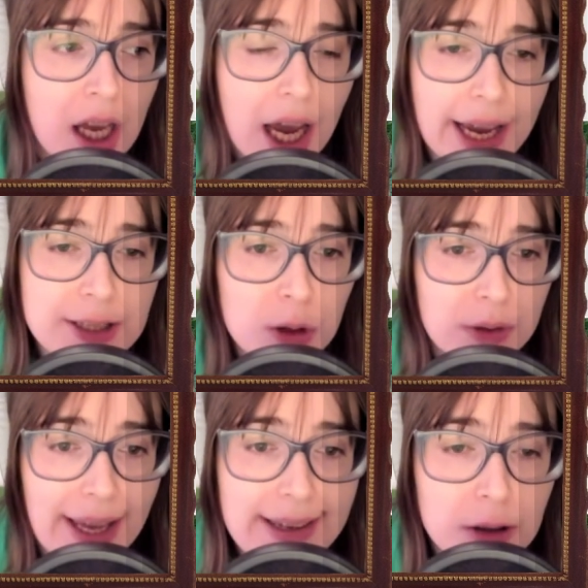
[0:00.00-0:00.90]
I don't
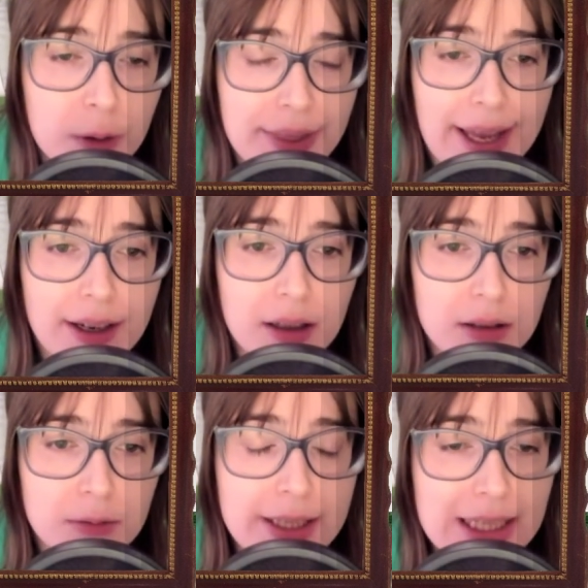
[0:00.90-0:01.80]
like when that...
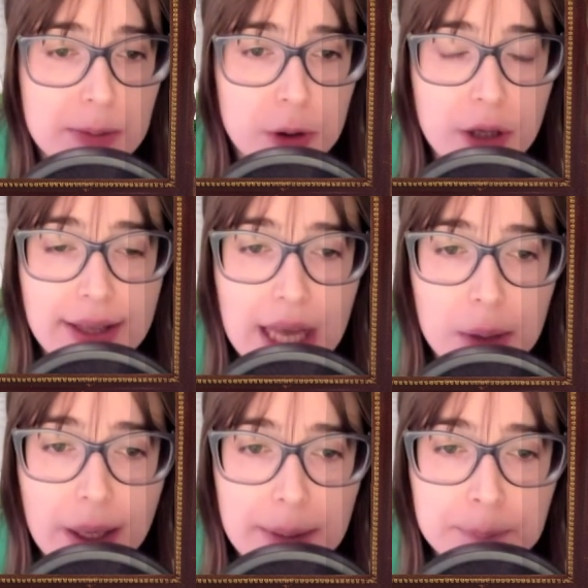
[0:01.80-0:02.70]
when it's portrayed that
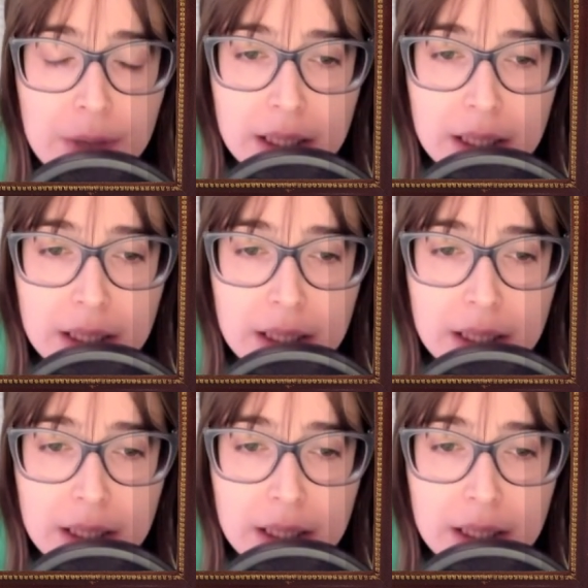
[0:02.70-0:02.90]
way.